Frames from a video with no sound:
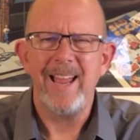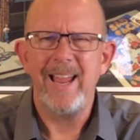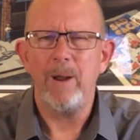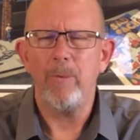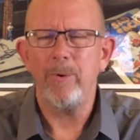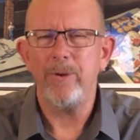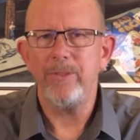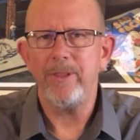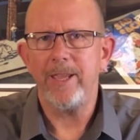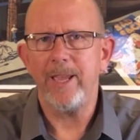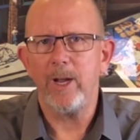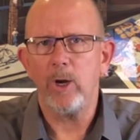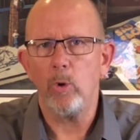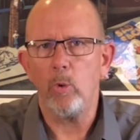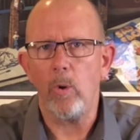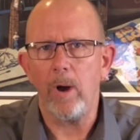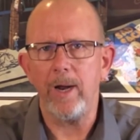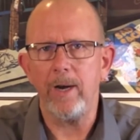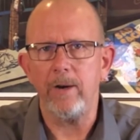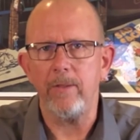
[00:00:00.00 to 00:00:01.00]
And when they
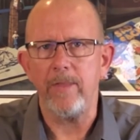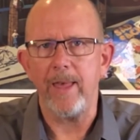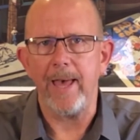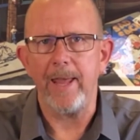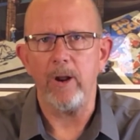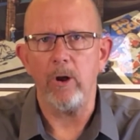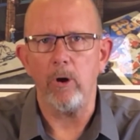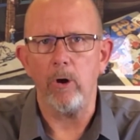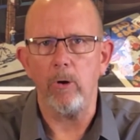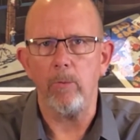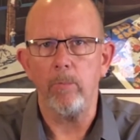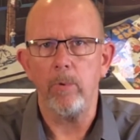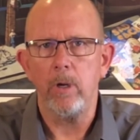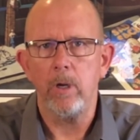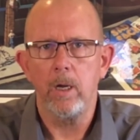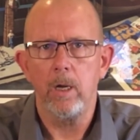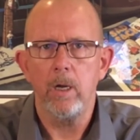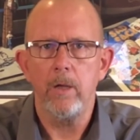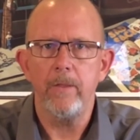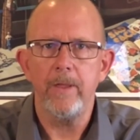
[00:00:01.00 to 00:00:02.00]
acquire that home,
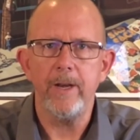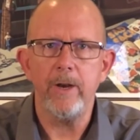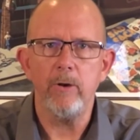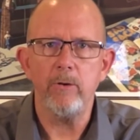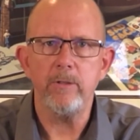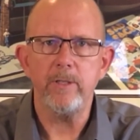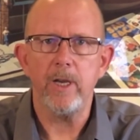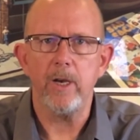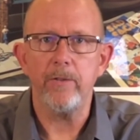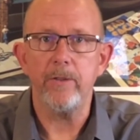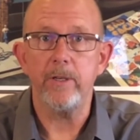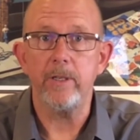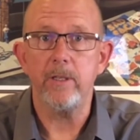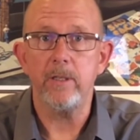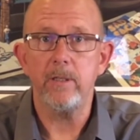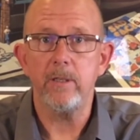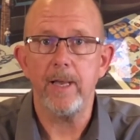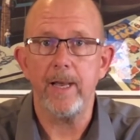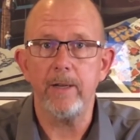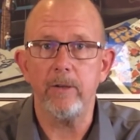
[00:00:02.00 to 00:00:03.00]
they don't tell the
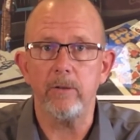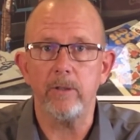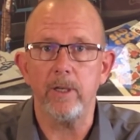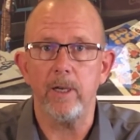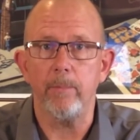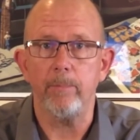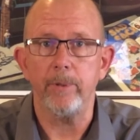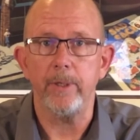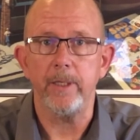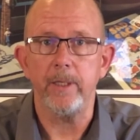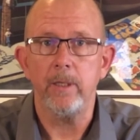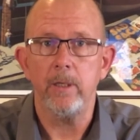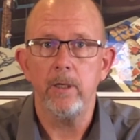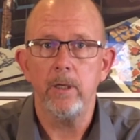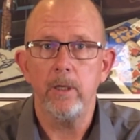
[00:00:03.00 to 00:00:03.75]
title company